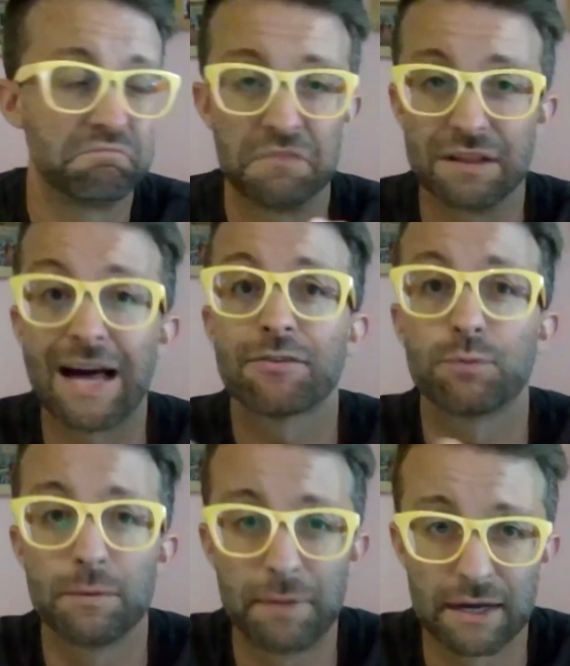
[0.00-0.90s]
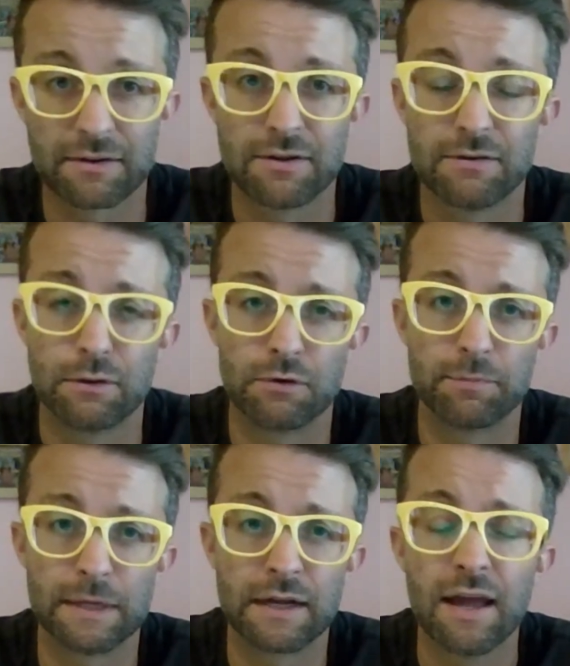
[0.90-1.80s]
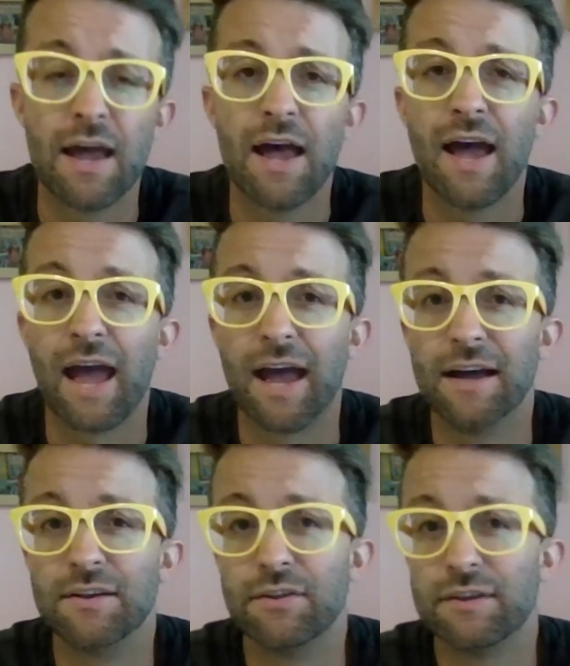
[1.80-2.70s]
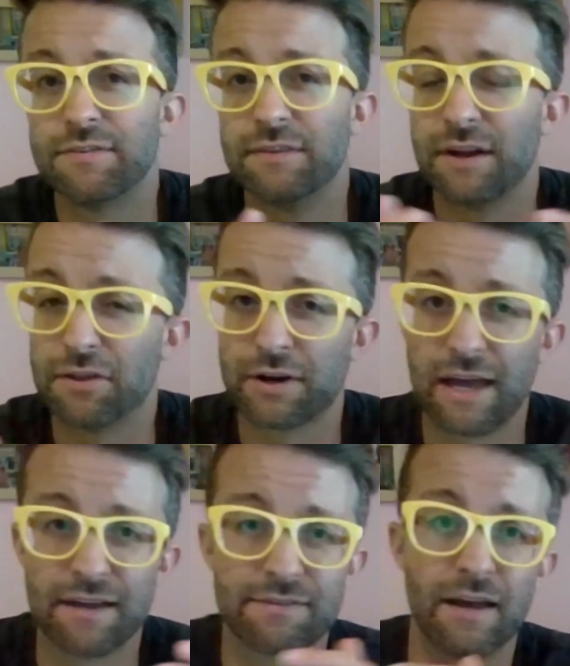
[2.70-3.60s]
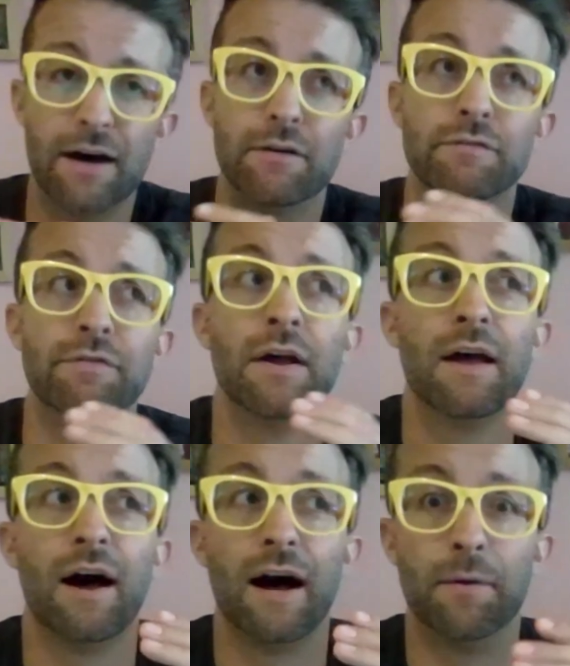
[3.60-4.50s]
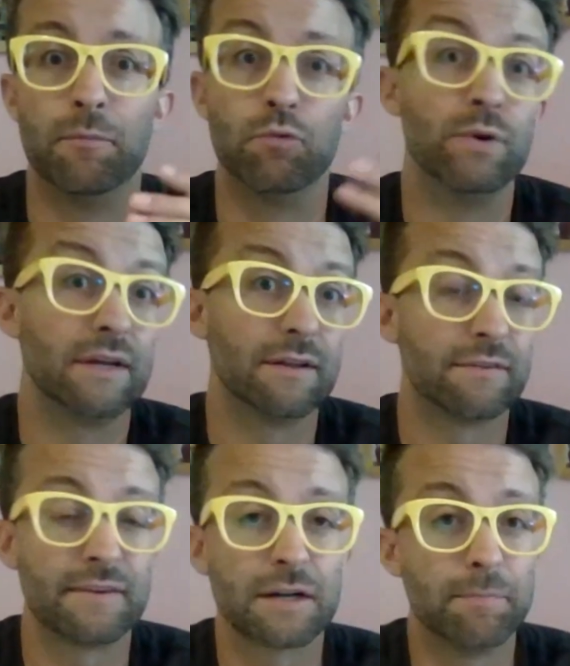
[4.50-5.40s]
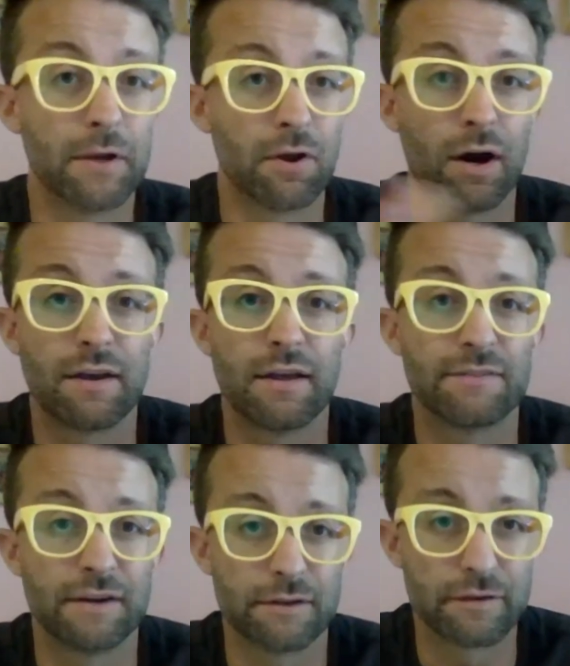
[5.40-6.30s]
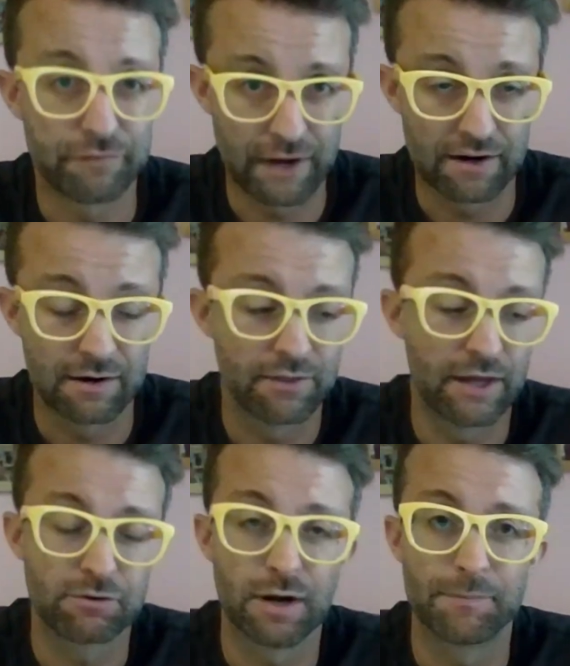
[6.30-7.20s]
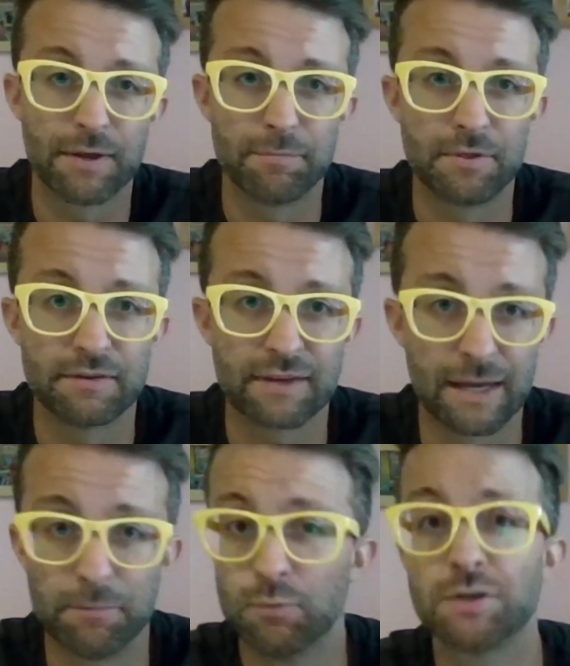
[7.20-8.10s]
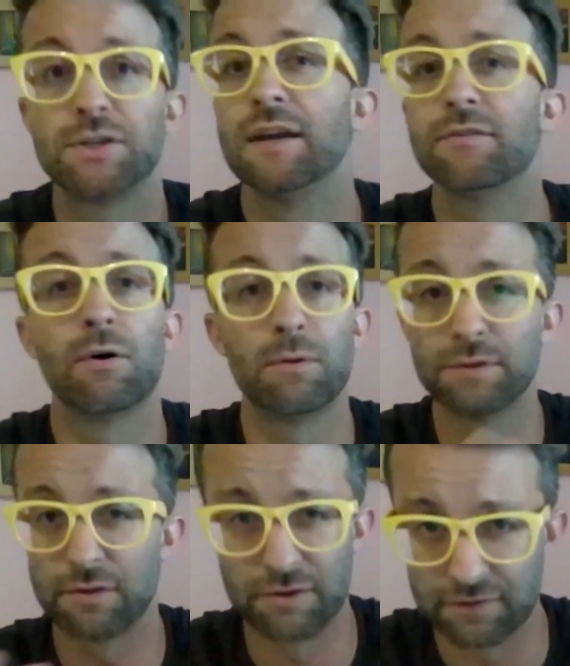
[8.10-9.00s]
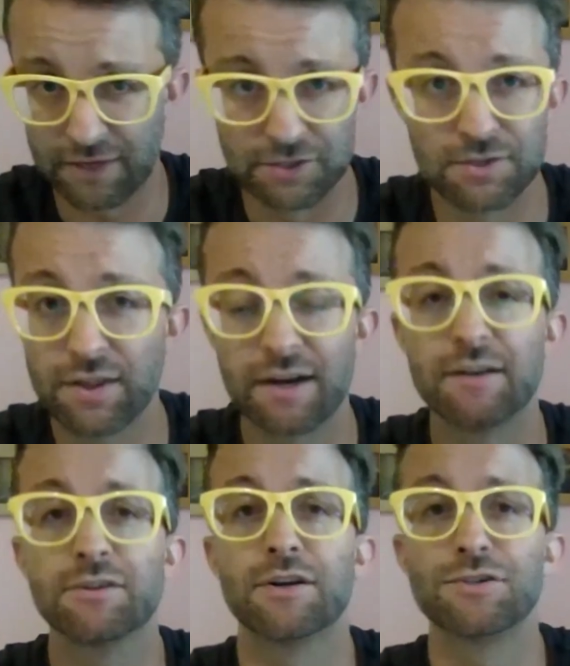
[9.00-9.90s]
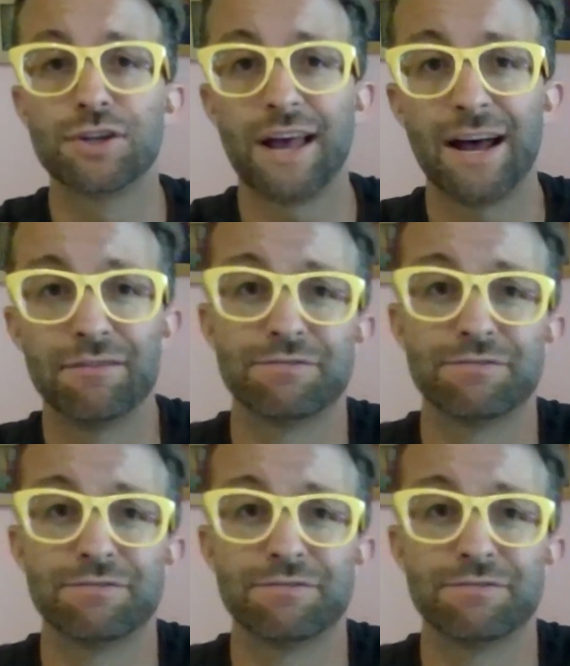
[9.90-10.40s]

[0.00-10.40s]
last one picked, so to speak. And this is another case of realistic but not necessarily fair that crops up in this game, which is a whole nother discussion that I encourage you to have.